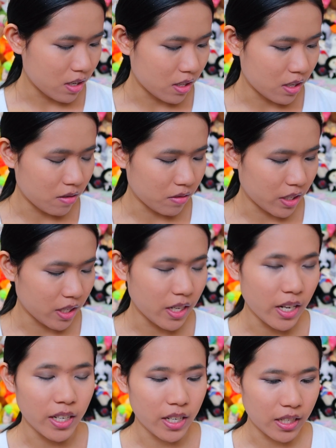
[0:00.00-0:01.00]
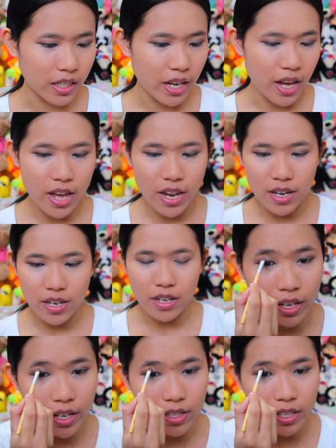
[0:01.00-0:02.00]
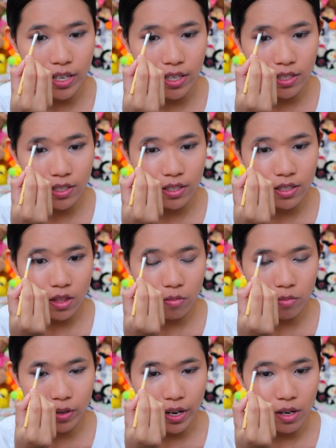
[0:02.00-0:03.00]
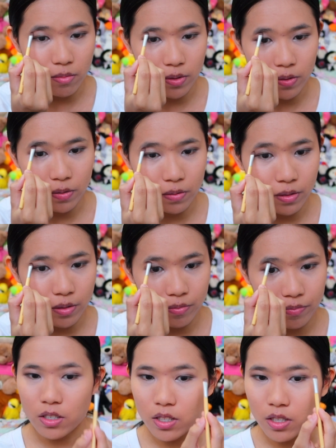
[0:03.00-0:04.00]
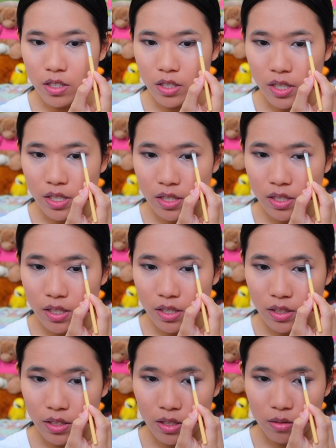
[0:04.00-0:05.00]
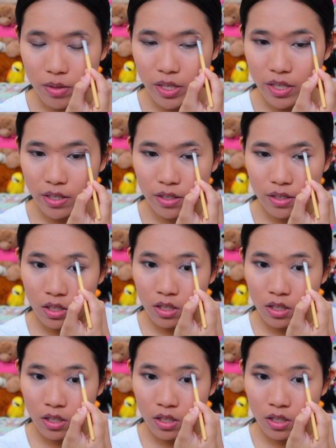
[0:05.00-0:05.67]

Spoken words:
And then we're gonna take it again, highlight the brow bone, just a little bit.